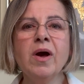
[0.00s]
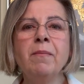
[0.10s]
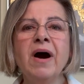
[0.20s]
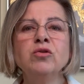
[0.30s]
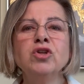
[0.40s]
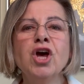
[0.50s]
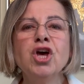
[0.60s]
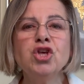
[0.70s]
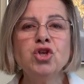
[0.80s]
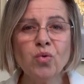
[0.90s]
about
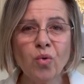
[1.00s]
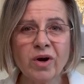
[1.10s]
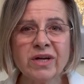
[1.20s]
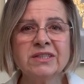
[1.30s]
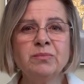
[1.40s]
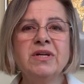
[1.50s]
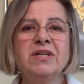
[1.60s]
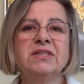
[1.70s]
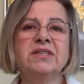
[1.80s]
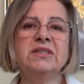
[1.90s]
your
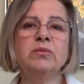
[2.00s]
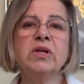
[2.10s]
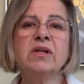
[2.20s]
experiences with